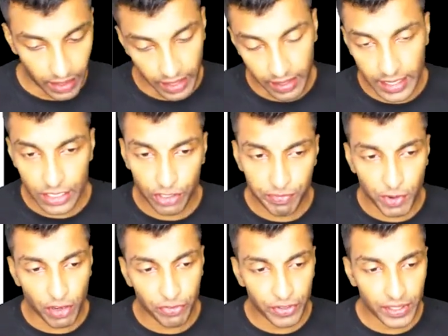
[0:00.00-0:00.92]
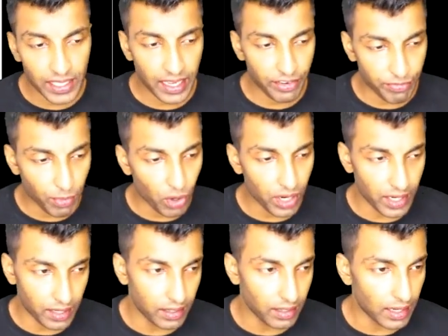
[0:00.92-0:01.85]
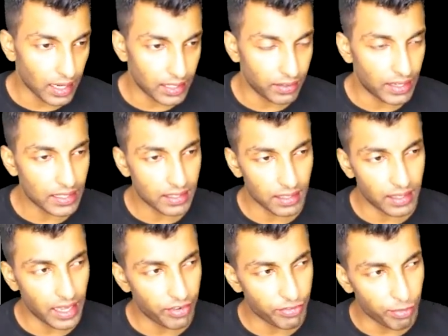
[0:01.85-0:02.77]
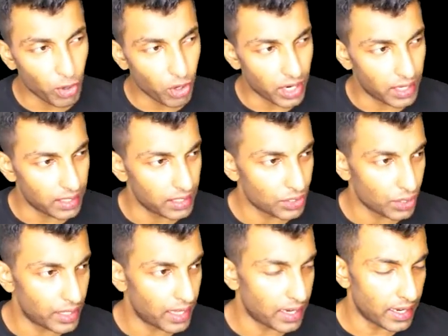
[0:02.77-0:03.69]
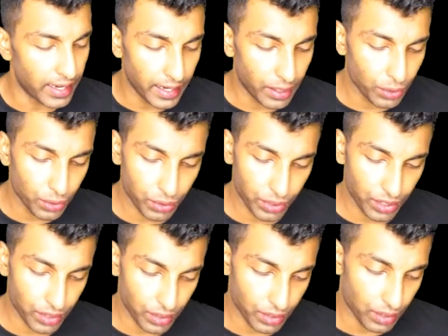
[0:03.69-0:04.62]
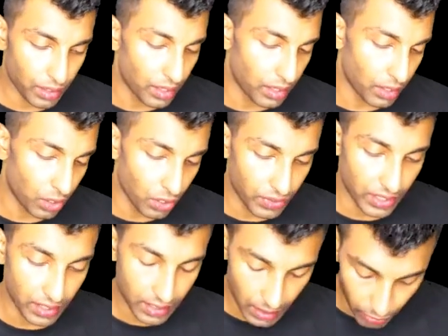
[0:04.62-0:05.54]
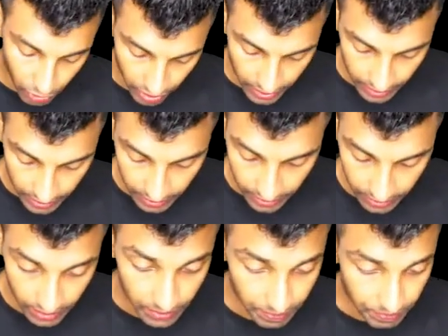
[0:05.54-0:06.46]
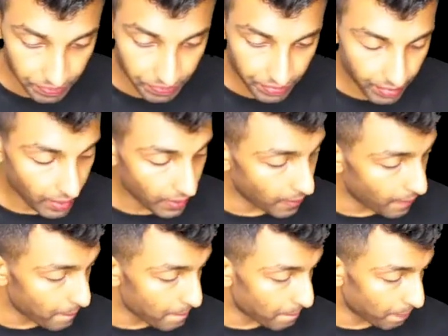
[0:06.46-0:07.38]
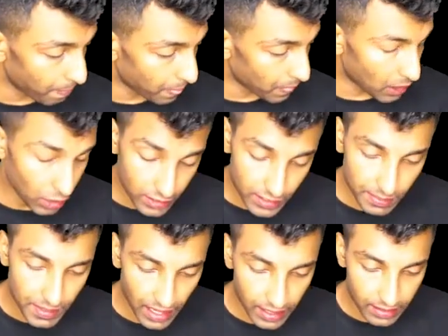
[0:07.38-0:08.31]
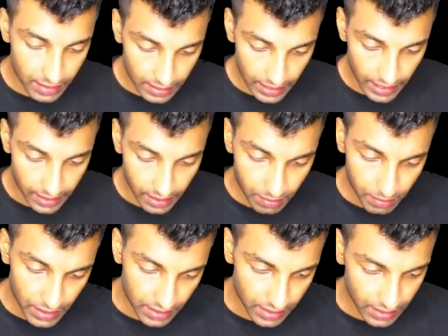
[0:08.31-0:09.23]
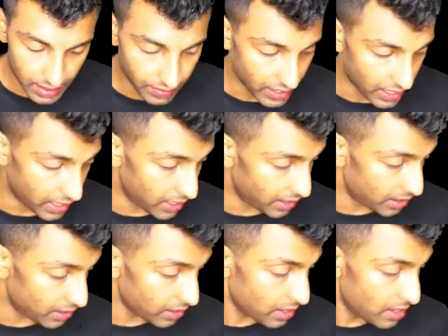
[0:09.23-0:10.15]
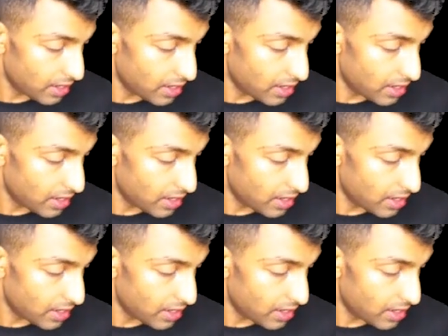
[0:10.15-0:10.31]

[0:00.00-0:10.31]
In case of profit, they have more return, otherwise they have more return, so they are ready to go with this subordinated debt. Concept I'll discuss later, but just have an idea here.